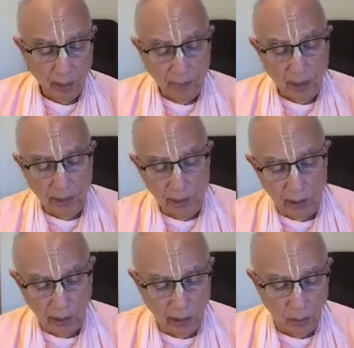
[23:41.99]
My
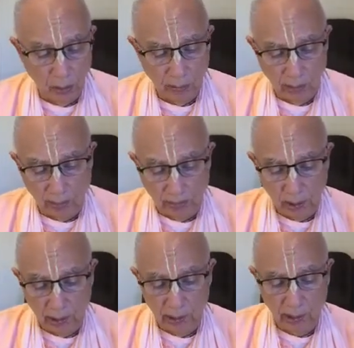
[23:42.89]
dear Uddhava,
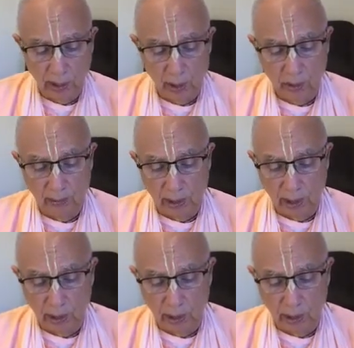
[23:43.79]
please hear me.